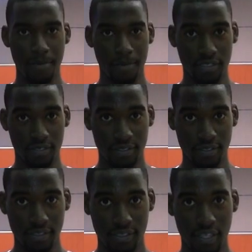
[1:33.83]

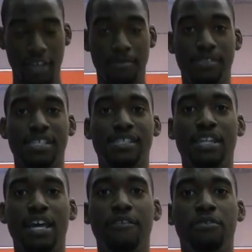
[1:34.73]
measurements. I am
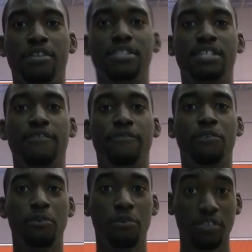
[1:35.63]
6'11 with a
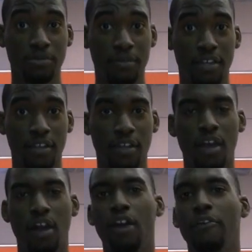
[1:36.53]
7'4 wingspan.
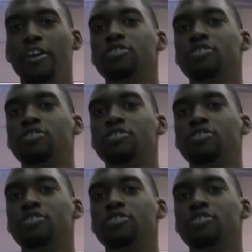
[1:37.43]
I weigh